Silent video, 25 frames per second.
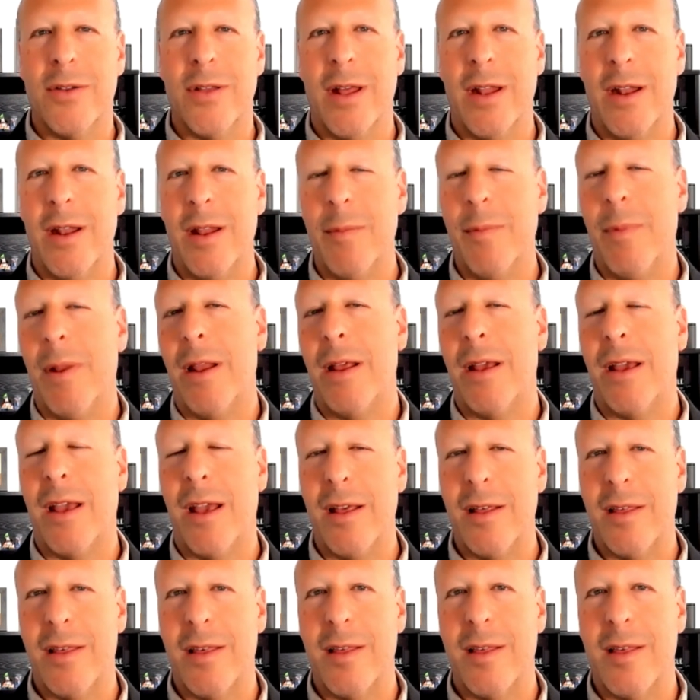And in many
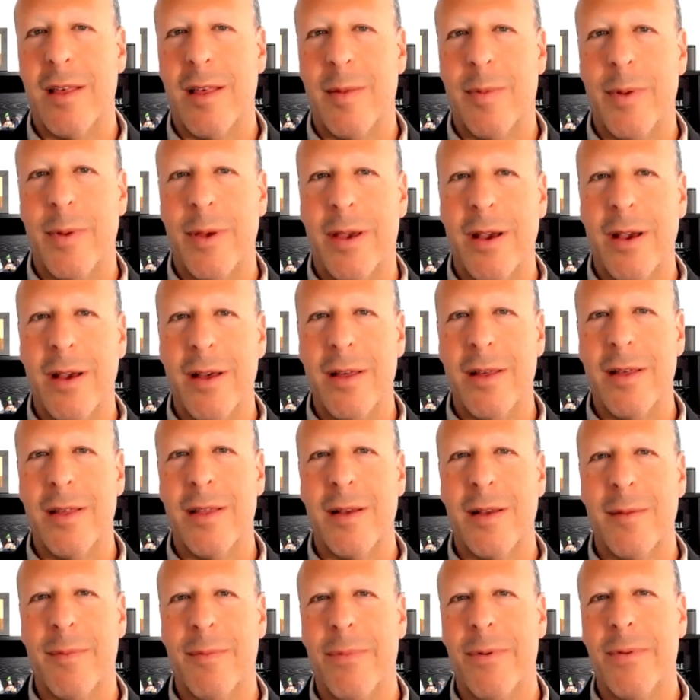cases it's because
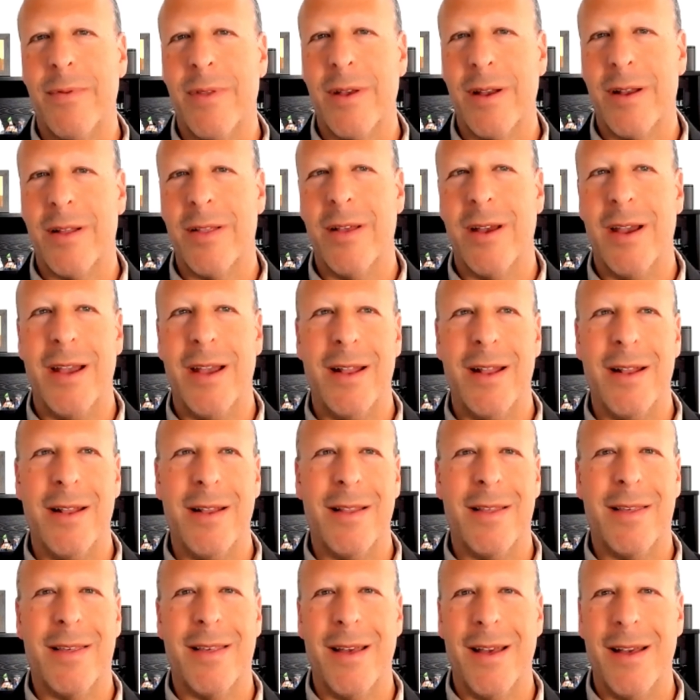the client
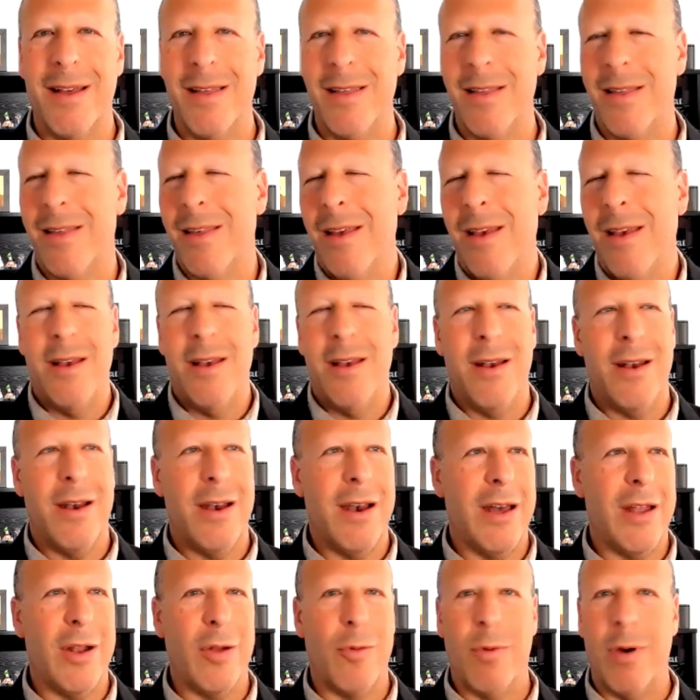says,
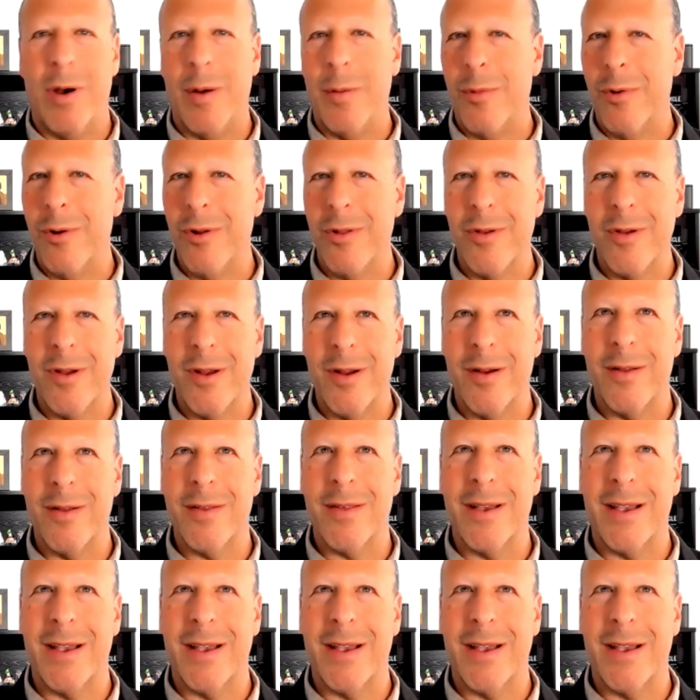I don't want more lawyers.